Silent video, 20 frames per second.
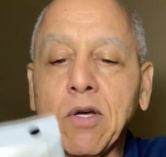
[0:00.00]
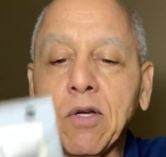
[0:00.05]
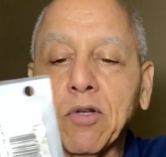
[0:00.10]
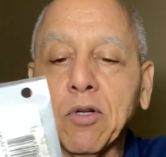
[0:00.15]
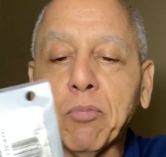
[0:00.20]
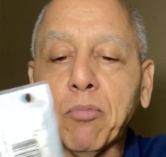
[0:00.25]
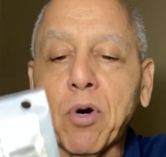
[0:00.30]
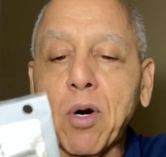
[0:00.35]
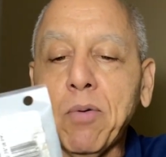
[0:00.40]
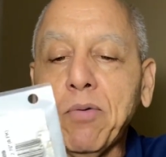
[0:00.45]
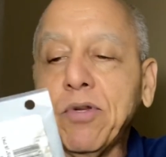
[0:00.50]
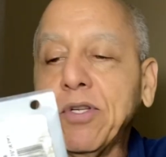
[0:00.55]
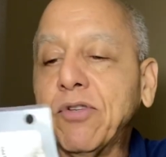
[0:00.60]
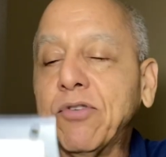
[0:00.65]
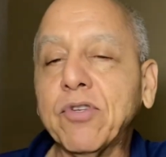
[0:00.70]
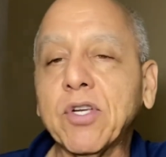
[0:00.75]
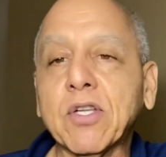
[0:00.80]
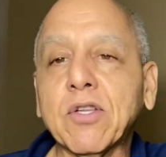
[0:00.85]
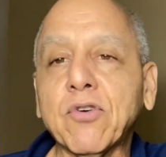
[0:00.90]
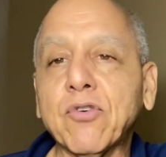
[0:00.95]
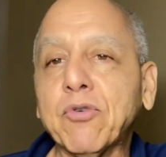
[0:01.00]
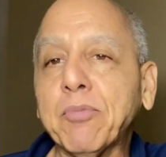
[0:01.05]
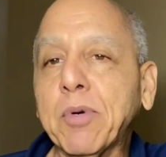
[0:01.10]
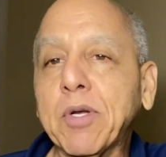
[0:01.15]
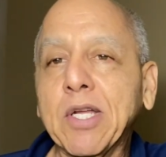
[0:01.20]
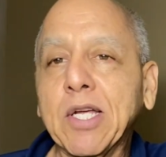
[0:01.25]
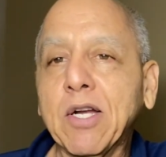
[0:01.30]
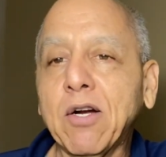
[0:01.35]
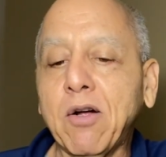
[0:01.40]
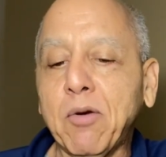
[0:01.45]
The problem with these ticklers, man,
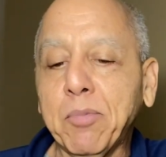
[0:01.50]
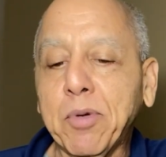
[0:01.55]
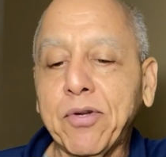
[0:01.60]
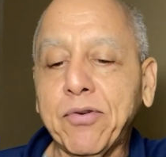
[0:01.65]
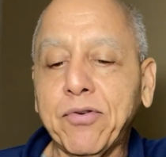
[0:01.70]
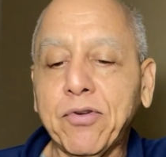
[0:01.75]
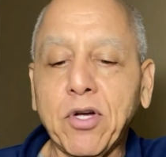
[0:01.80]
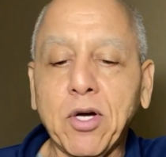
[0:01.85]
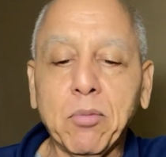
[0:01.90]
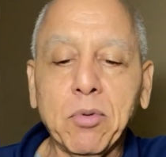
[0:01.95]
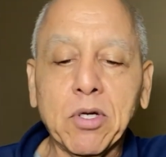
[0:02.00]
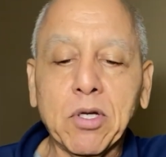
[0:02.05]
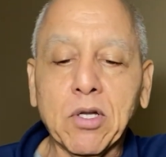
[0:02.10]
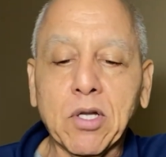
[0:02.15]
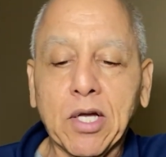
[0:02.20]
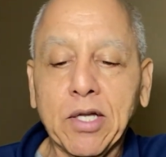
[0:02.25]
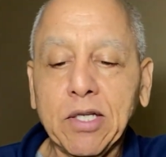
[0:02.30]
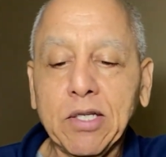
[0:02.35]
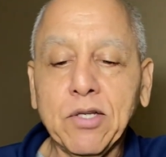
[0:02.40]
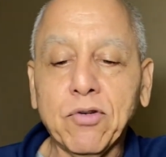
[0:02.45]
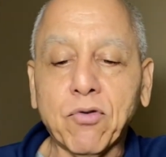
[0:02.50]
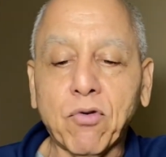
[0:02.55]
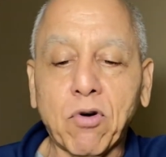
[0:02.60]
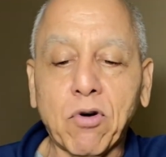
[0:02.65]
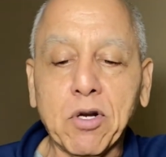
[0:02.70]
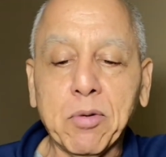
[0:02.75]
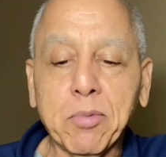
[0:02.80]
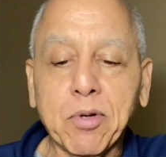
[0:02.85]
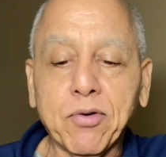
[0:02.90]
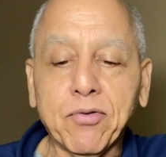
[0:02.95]
they get all messed up. I think these are
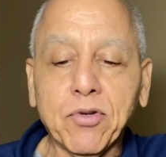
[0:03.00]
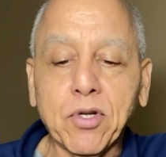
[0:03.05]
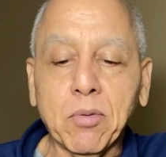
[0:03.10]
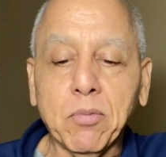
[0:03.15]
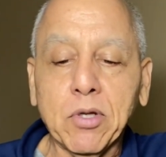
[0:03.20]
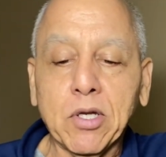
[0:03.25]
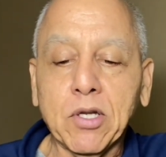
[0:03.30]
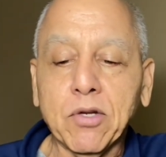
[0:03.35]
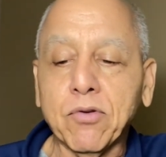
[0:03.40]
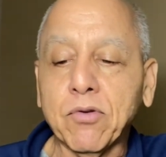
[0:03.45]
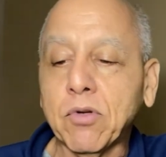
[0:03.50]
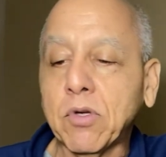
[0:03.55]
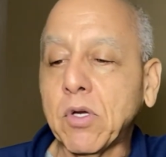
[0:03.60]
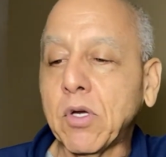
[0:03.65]
already messed up because,